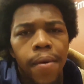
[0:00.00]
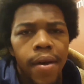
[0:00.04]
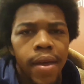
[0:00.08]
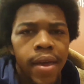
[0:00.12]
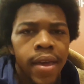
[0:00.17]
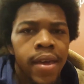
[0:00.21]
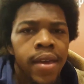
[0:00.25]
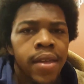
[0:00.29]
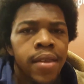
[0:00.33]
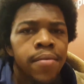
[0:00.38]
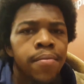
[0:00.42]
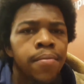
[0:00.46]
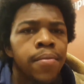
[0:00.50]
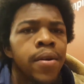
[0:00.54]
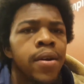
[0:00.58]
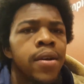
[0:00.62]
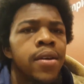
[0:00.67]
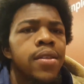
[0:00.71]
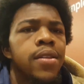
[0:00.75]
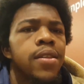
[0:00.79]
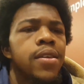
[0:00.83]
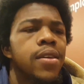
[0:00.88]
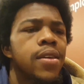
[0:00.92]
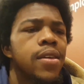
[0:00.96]
end,
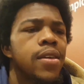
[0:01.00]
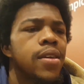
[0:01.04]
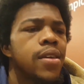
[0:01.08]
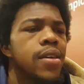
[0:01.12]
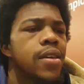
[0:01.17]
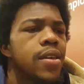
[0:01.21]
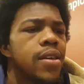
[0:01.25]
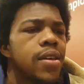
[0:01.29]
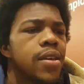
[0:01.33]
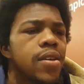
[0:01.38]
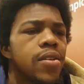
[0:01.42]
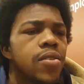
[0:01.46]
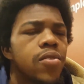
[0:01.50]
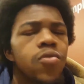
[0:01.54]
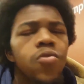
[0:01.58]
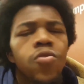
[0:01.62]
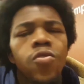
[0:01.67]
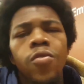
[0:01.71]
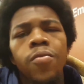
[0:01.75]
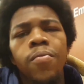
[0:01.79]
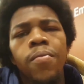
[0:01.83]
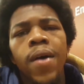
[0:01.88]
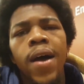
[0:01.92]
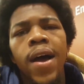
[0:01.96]
but who
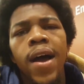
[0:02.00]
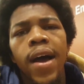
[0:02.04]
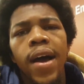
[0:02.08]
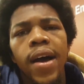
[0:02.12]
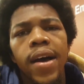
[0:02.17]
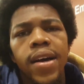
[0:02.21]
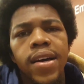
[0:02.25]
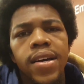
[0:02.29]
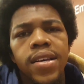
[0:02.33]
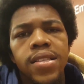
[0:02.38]
am I